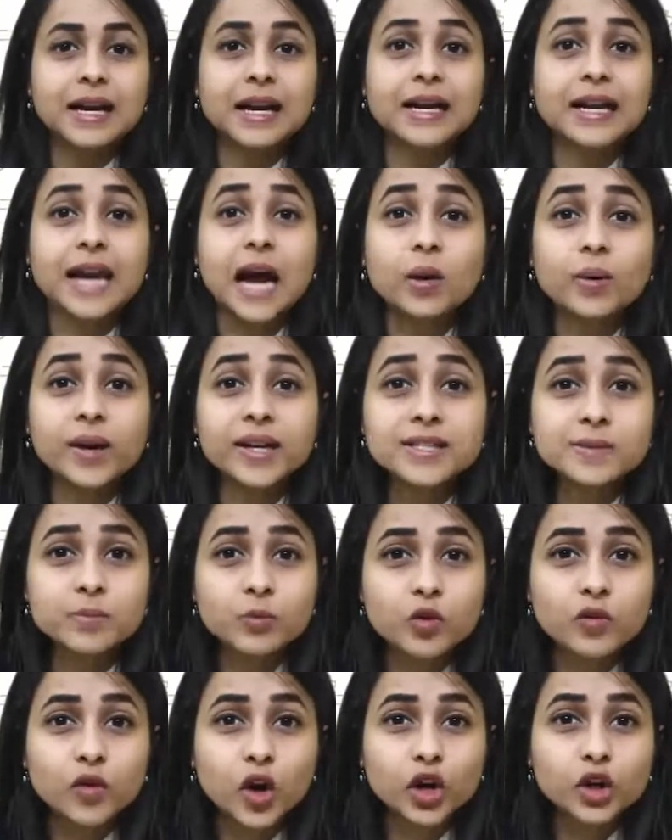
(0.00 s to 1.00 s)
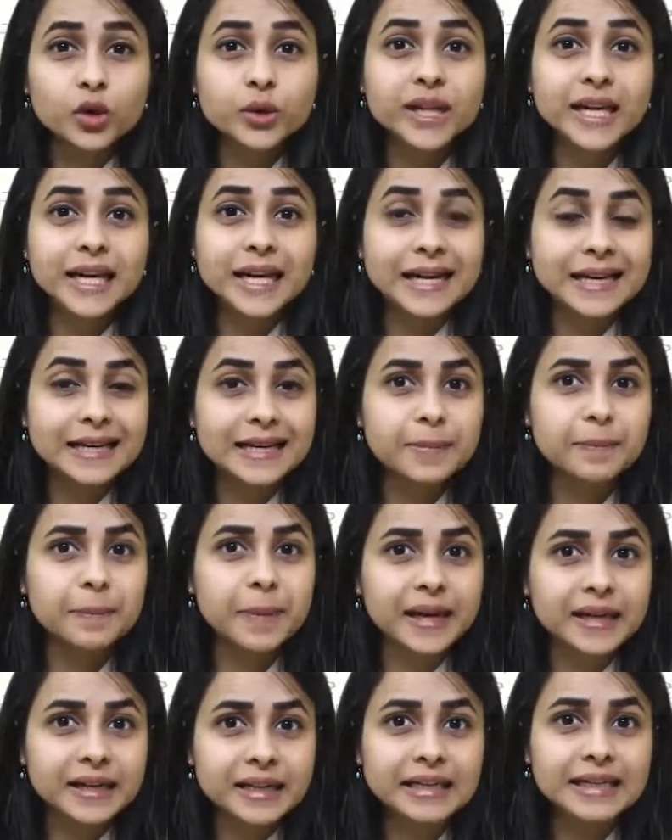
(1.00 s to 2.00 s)
Now let's move on to the
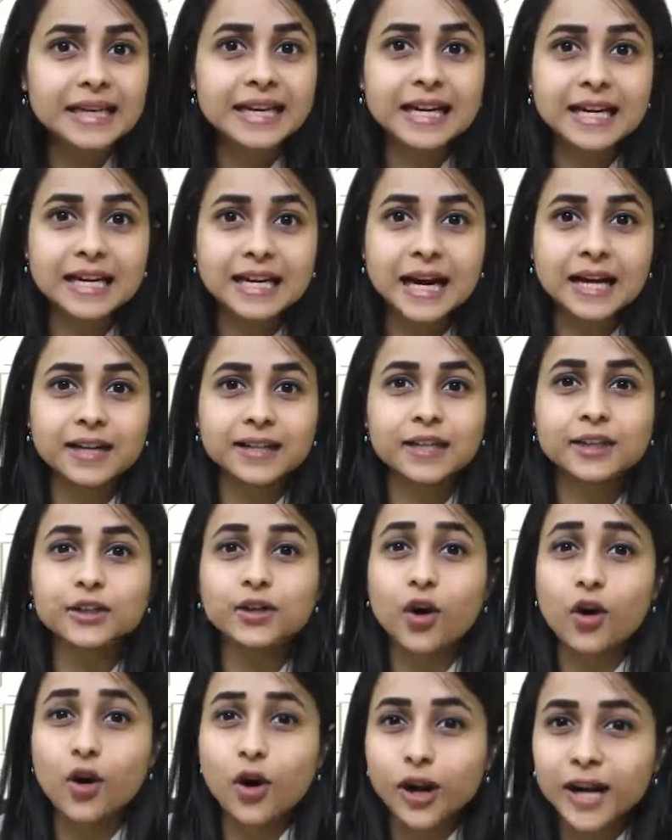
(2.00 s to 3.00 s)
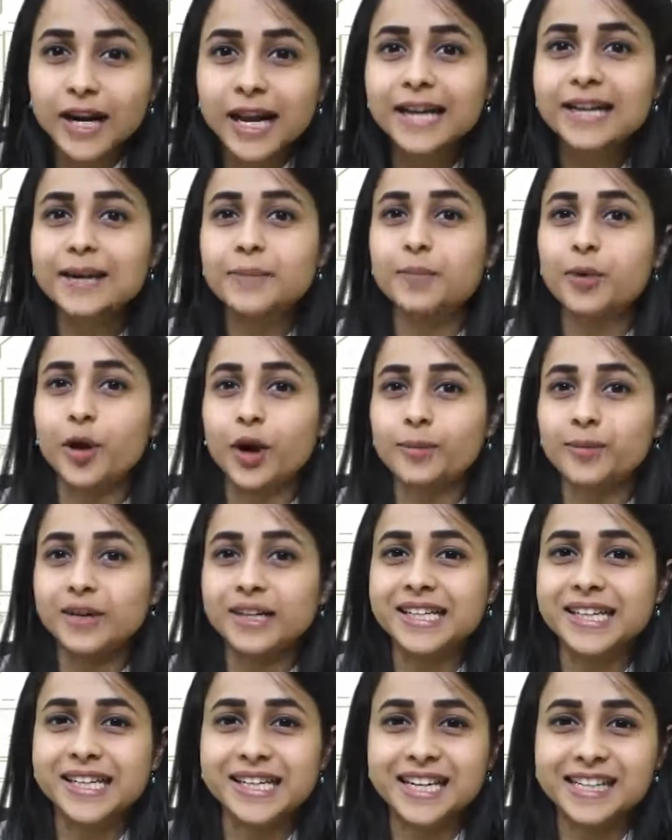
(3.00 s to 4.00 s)
independently conducted online
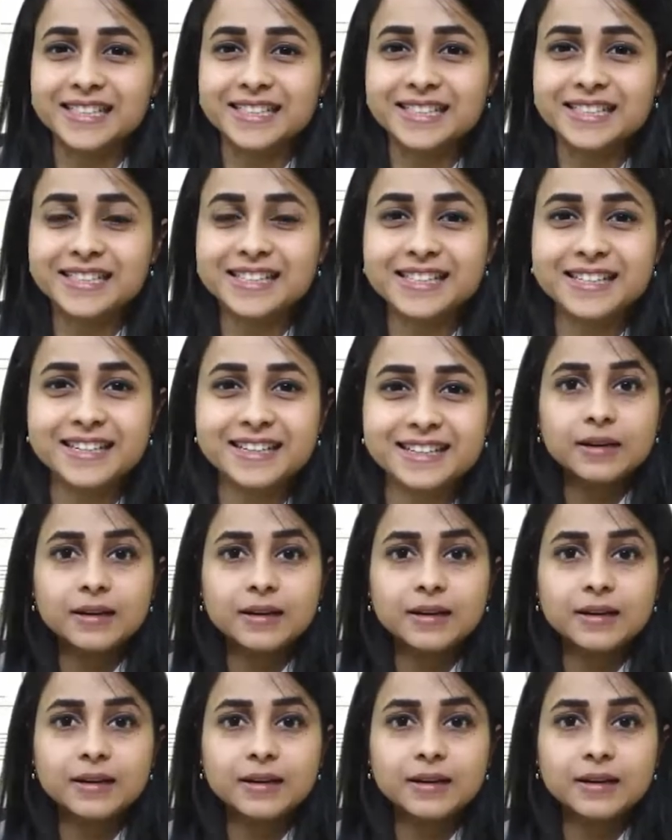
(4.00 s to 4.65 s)
employability tests.